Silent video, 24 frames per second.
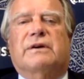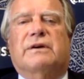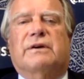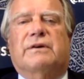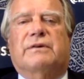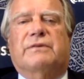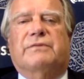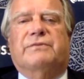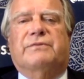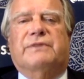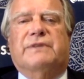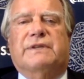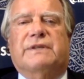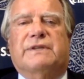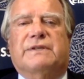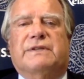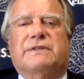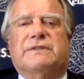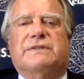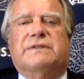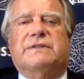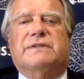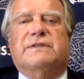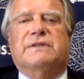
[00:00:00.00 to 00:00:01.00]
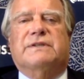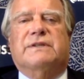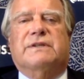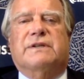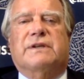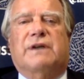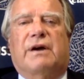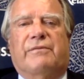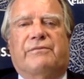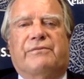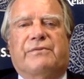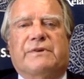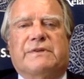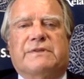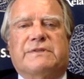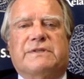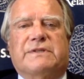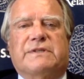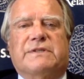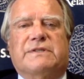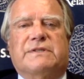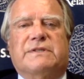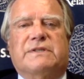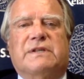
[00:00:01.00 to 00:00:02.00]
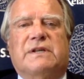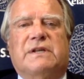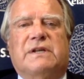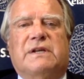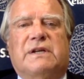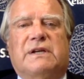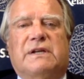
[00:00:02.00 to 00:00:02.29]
of these conferences.